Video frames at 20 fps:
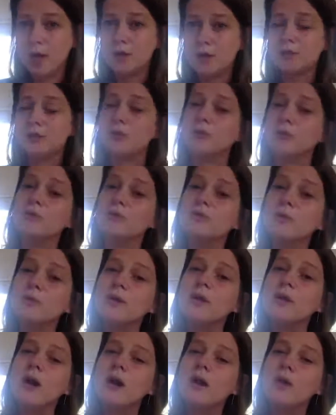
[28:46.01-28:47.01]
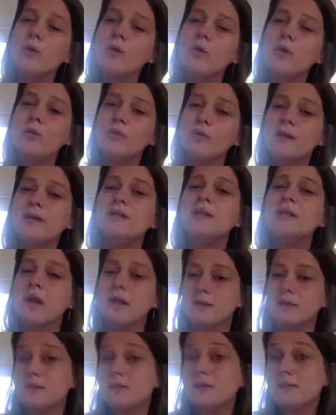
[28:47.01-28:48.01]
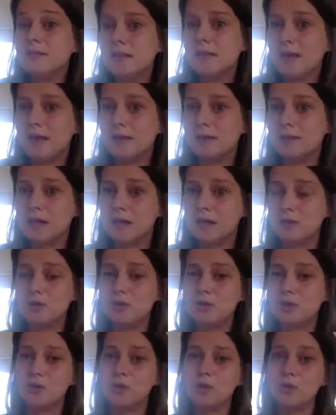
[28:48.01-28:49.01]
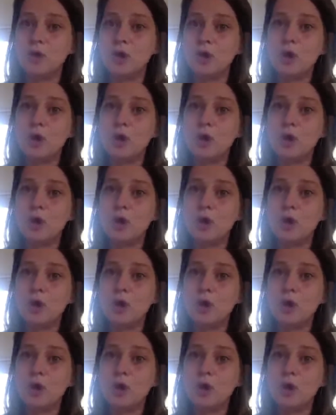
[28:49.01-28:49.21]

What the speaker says: So we are already understand how to